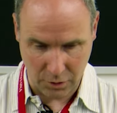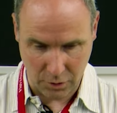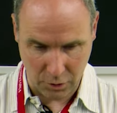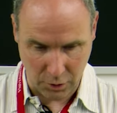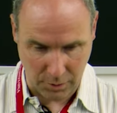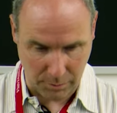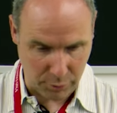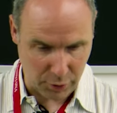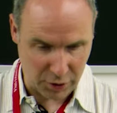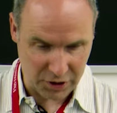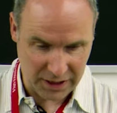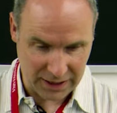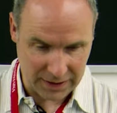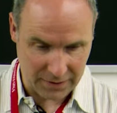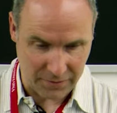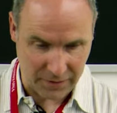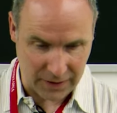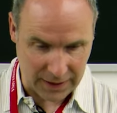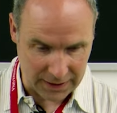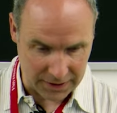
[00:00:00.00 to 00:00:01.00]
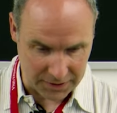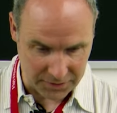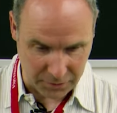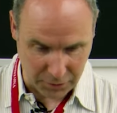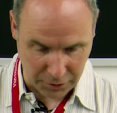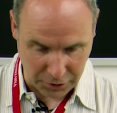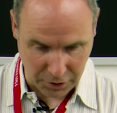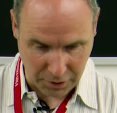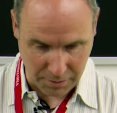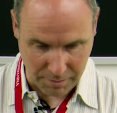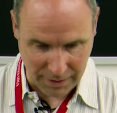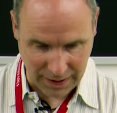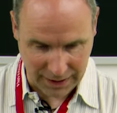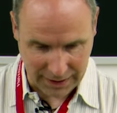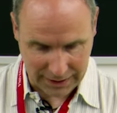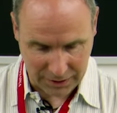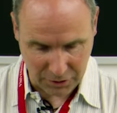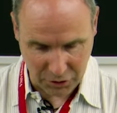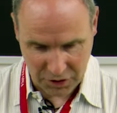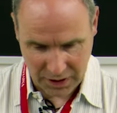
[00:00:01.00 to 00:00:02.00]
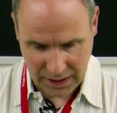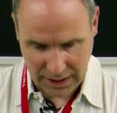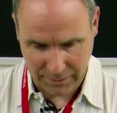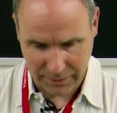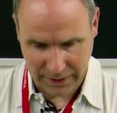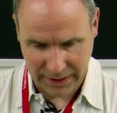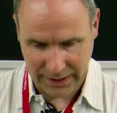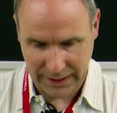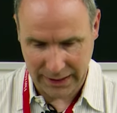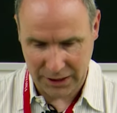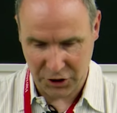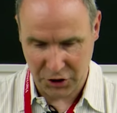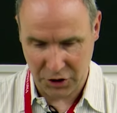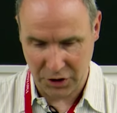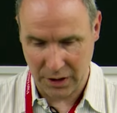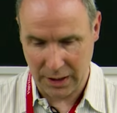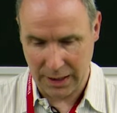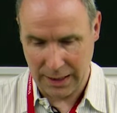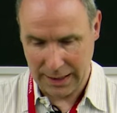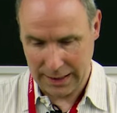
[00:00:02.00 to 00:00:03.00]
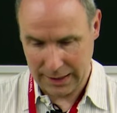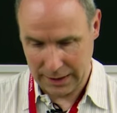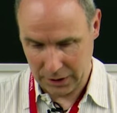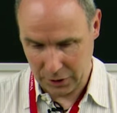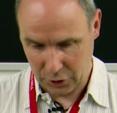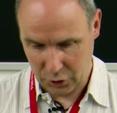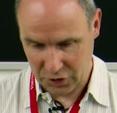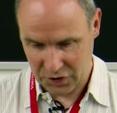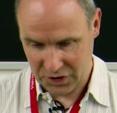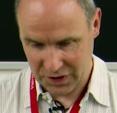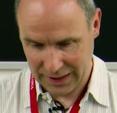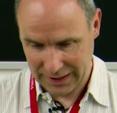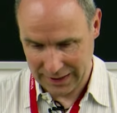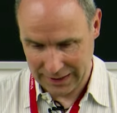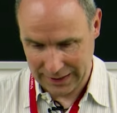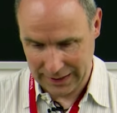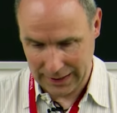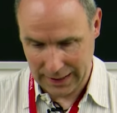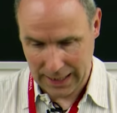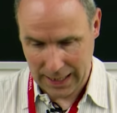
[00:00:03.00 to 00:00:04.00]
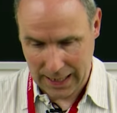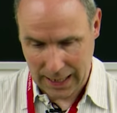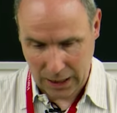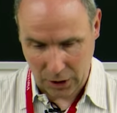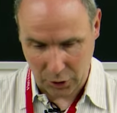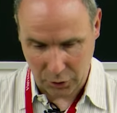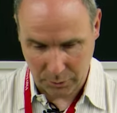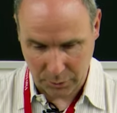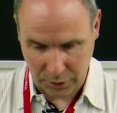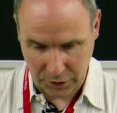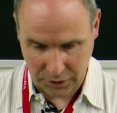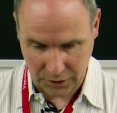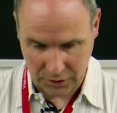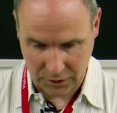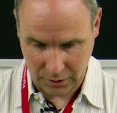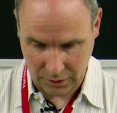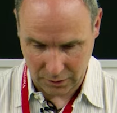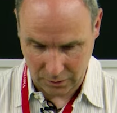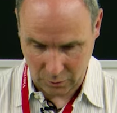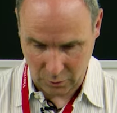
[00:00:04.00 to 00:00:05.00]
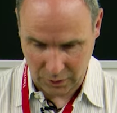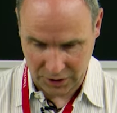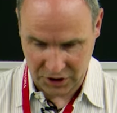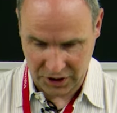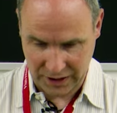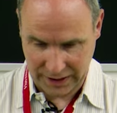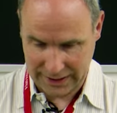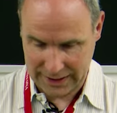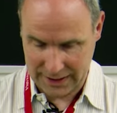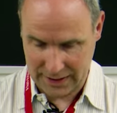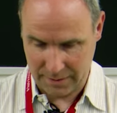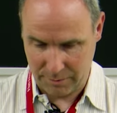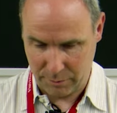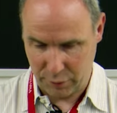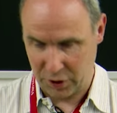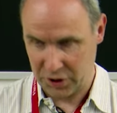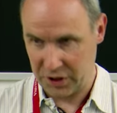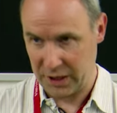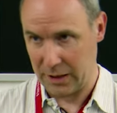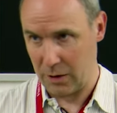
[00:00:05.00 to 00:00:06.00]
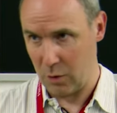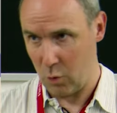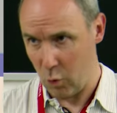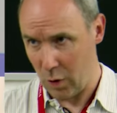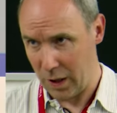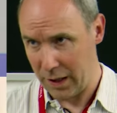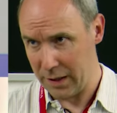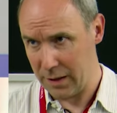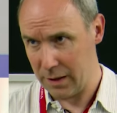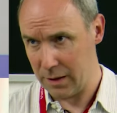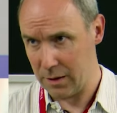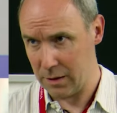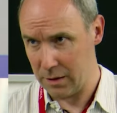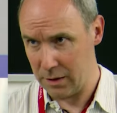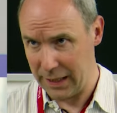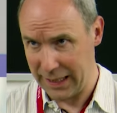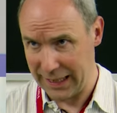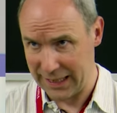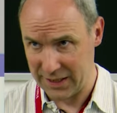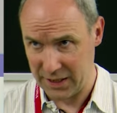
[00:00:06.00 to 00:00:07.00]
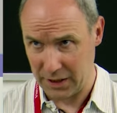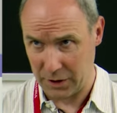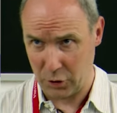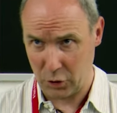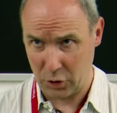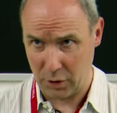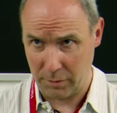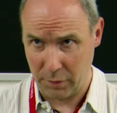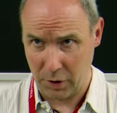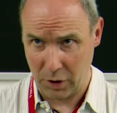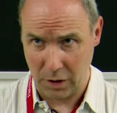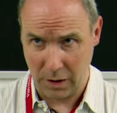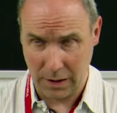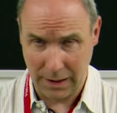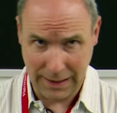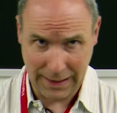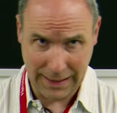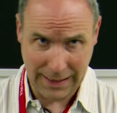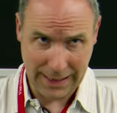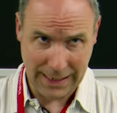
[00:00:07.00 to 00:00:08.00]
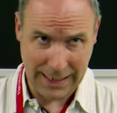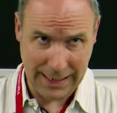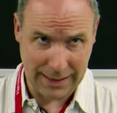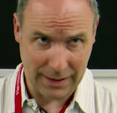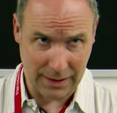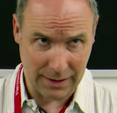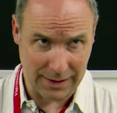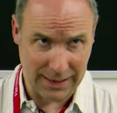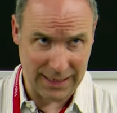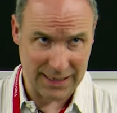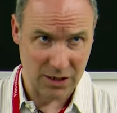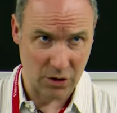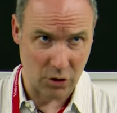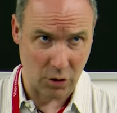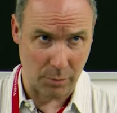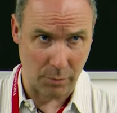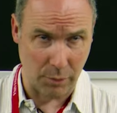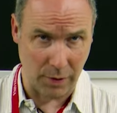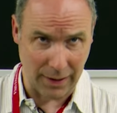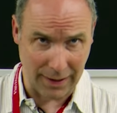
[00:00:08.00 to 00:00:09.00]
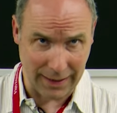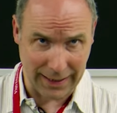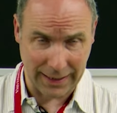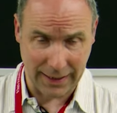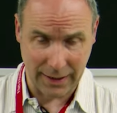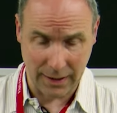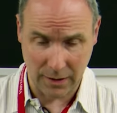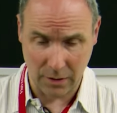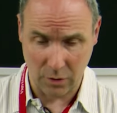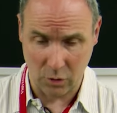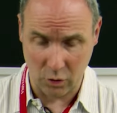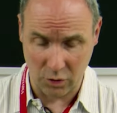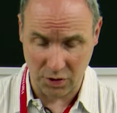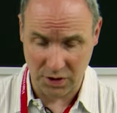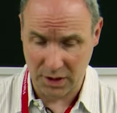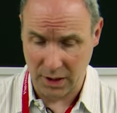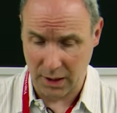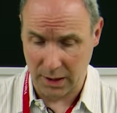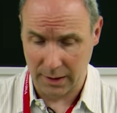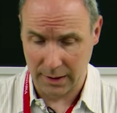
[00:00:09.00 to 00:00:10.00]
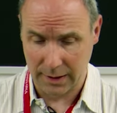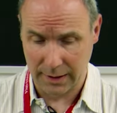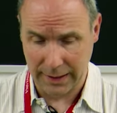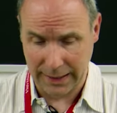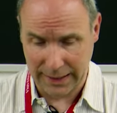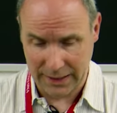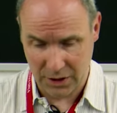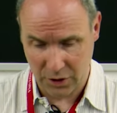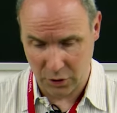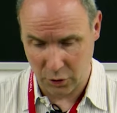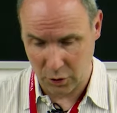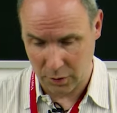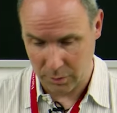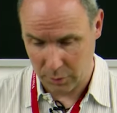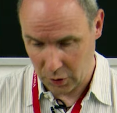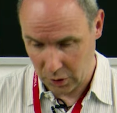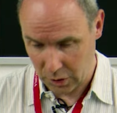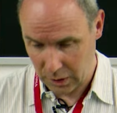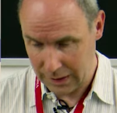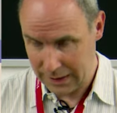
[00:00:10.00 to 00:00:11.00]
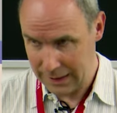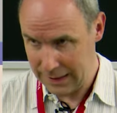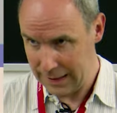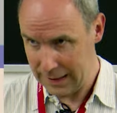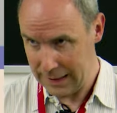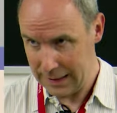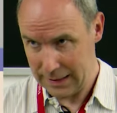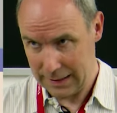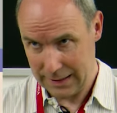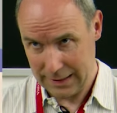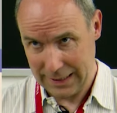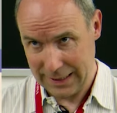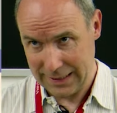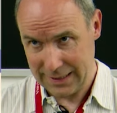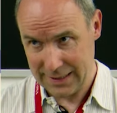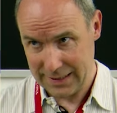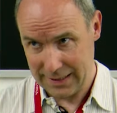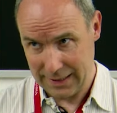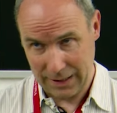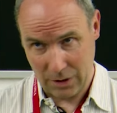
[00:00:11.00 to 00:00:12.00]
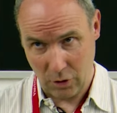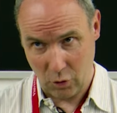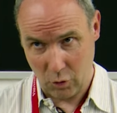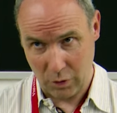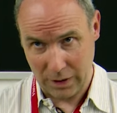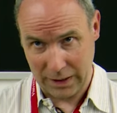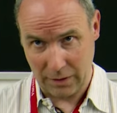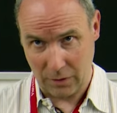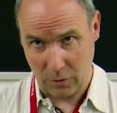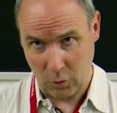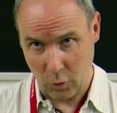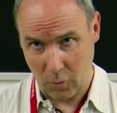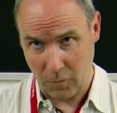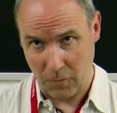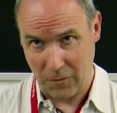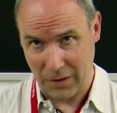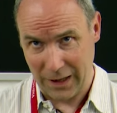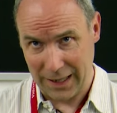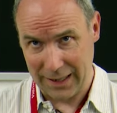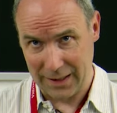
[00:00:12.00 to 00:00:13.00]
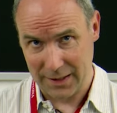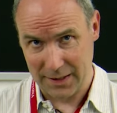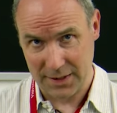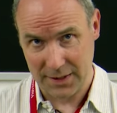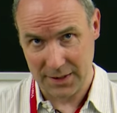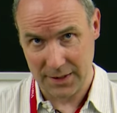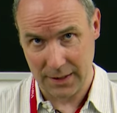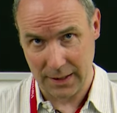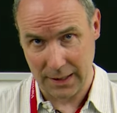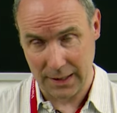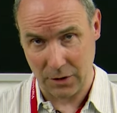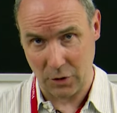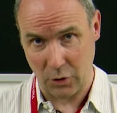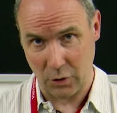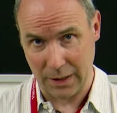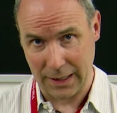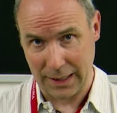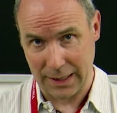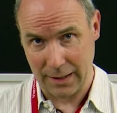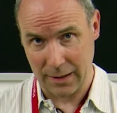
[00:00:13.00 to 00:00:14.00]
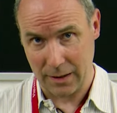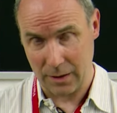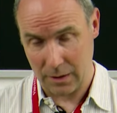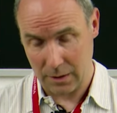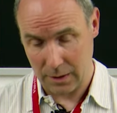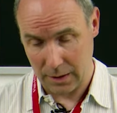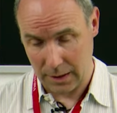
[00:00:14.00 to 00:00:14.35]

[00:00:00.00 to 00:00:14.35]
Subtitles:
the project files for your Miletus application. You see the output, which is project 1, the executable, and the desktop link to start that executable. That's the only two files that you can